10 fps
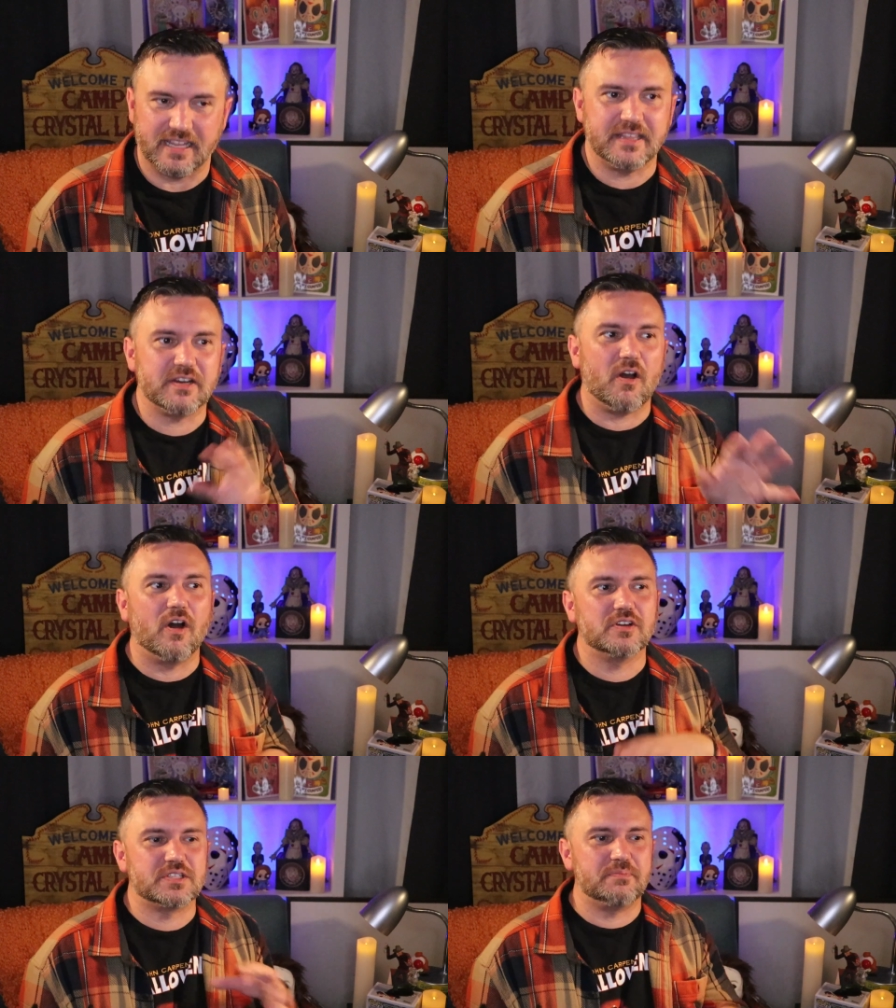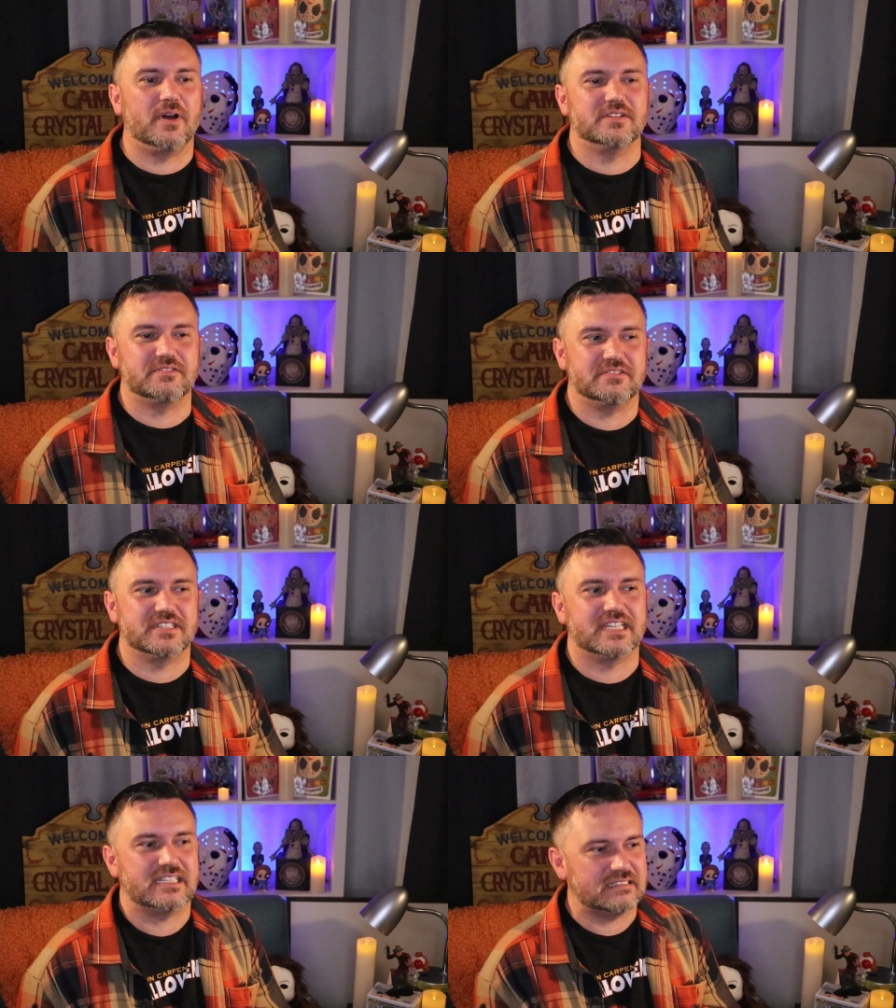Like, there are some parts that are
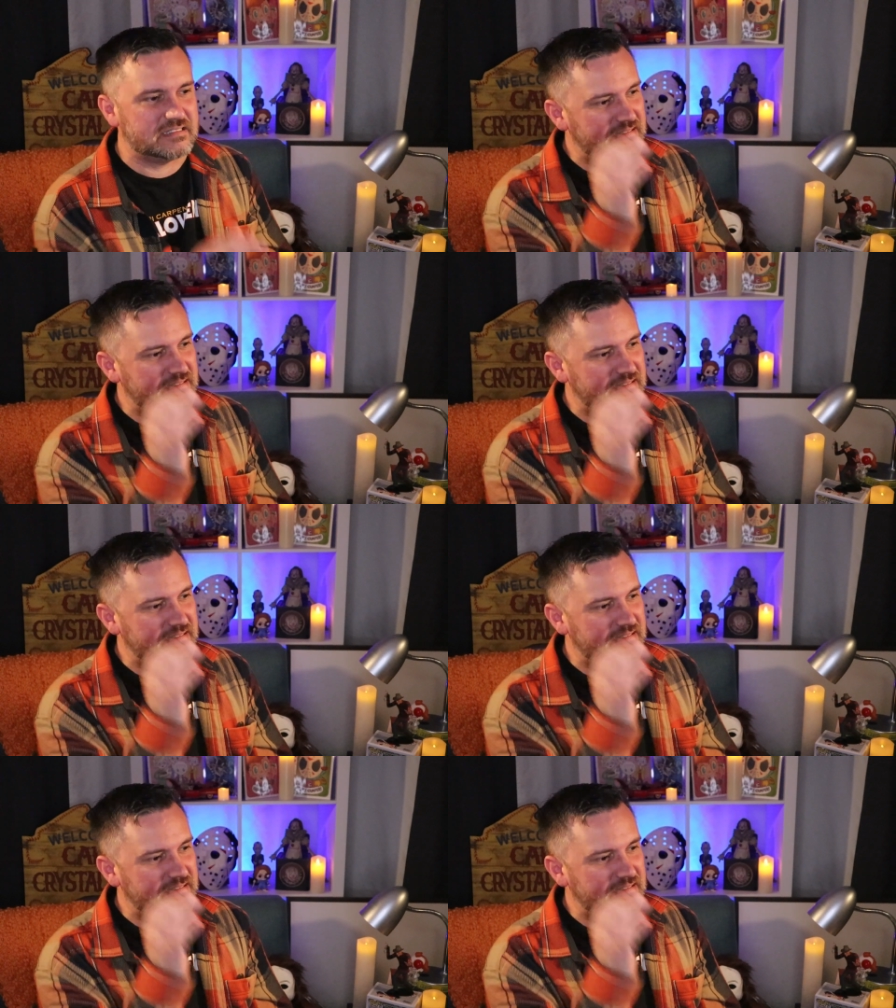just like,